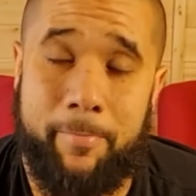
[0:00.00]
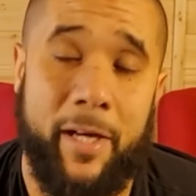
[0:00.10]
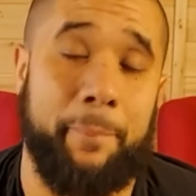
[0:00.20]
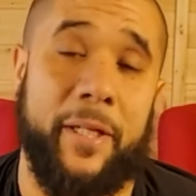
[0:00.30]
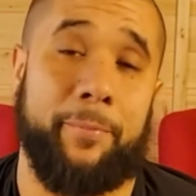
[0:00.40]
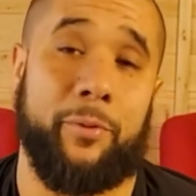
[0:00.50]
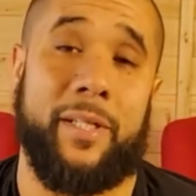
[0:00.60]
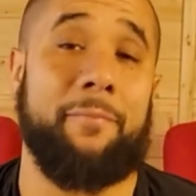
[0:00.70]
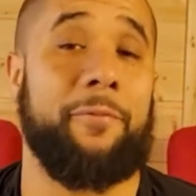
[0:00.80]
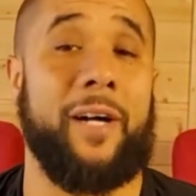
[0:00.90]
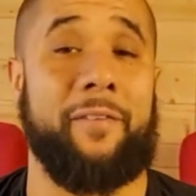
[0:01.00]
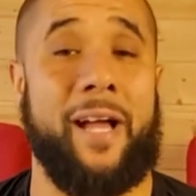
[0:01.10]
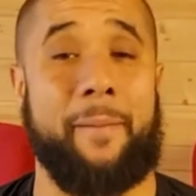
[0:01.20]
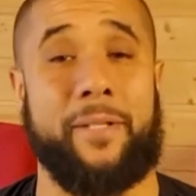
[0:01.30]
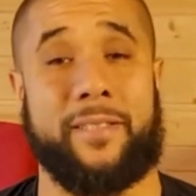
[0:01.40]
Now people, them 5
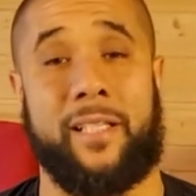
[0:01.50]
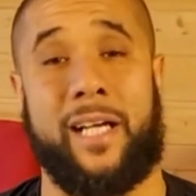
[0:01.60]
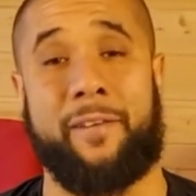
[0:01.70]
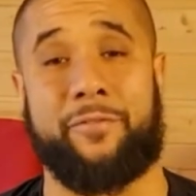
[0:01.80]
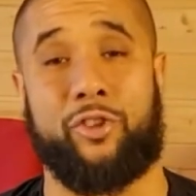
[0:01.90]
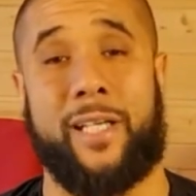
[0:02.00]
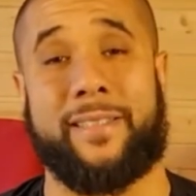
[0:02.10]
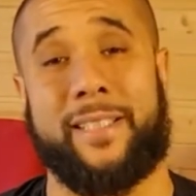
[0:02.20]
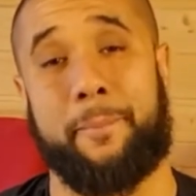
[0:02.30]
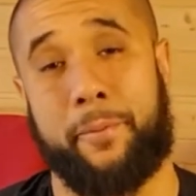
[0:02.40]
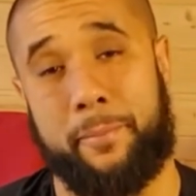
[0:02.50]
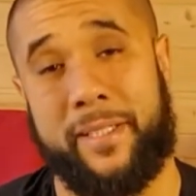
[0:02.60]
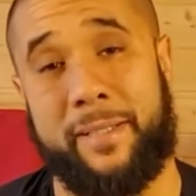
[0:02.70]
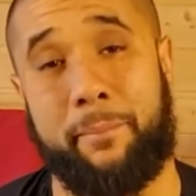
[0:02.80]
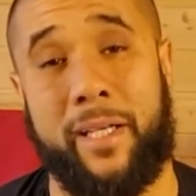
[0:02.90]
habits that I've tried to
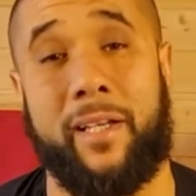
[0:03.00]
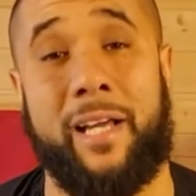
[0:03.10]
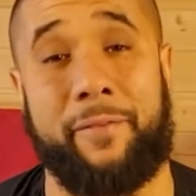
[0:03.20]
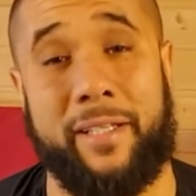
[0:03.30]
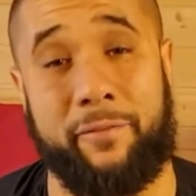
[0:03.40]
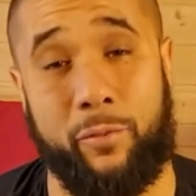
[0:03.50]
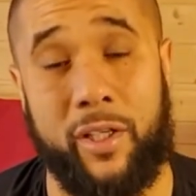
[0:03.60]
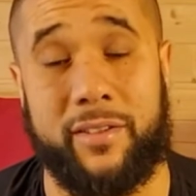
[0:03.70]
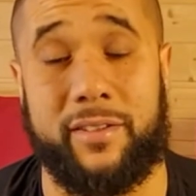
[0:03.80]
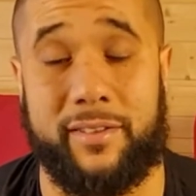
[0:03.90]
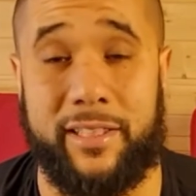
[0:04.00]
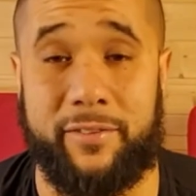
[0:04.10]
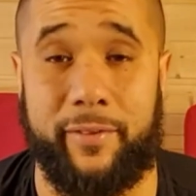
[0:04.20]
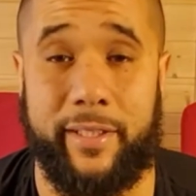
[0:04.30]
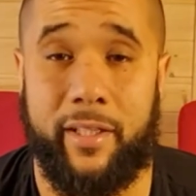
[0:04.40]
implement in my life and have worked
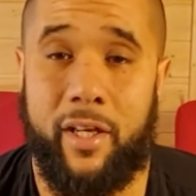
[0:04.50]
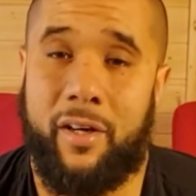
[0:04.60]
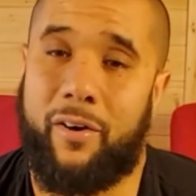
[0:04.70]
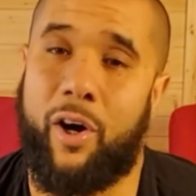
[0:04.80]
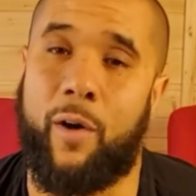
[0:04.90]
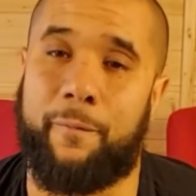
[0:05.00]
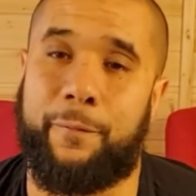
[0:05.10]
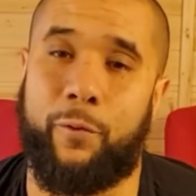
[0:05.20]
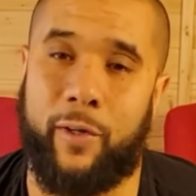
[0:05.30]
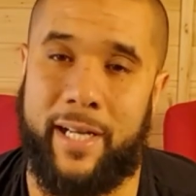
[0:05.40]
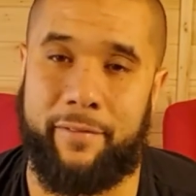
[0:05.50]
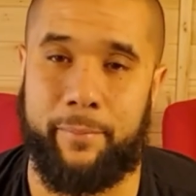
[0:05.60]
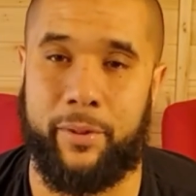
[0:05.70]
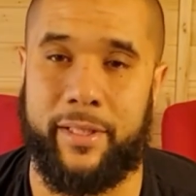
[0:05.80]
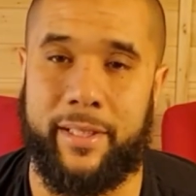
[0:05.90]
successfully aren't for
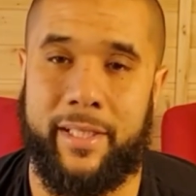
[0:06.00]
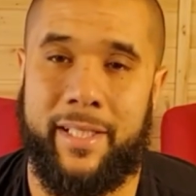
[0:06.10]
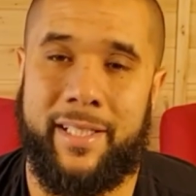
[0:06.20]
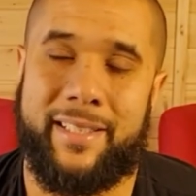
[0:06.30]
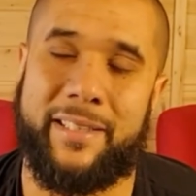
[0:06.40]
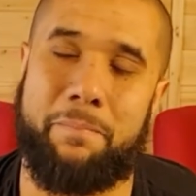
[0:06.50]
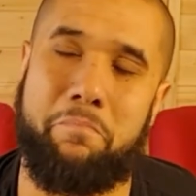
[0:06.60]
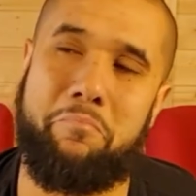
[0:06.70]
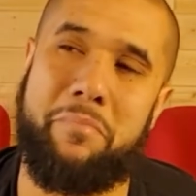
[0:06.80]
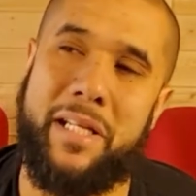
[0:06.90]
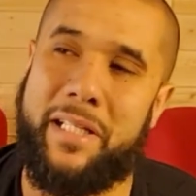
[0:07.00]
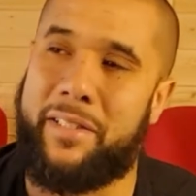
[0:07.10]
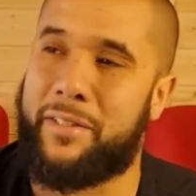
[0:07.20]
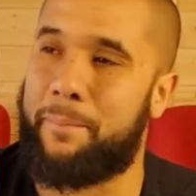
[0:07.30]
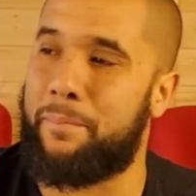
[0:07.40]
everybody. There's
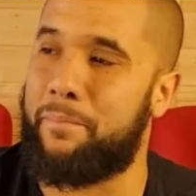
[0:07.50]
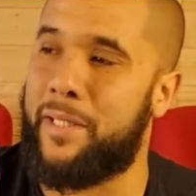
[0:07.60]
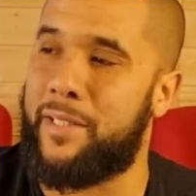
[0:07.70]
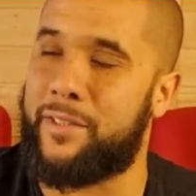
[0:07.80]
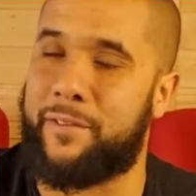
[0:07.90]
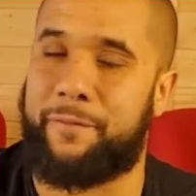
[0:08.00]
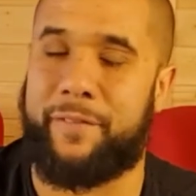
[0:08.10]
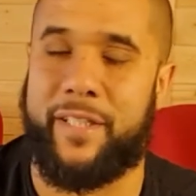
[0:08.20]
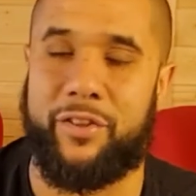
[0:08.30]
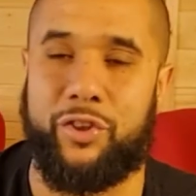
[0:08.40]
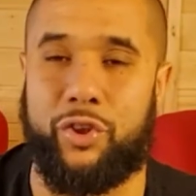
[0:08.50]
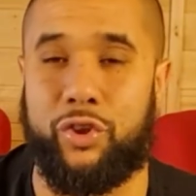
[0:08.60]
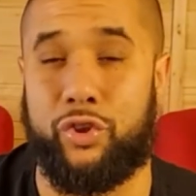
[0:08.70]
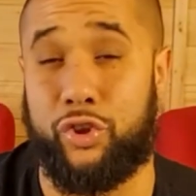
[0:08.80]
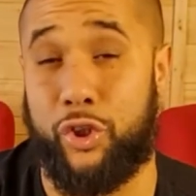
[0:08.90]
millions of things you
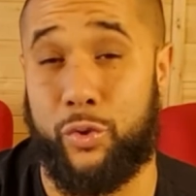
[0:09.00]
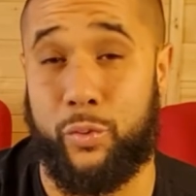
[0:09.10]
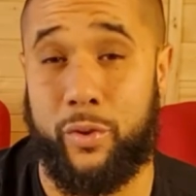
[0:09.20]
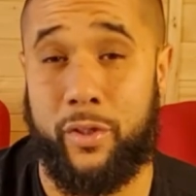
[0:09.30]
can do.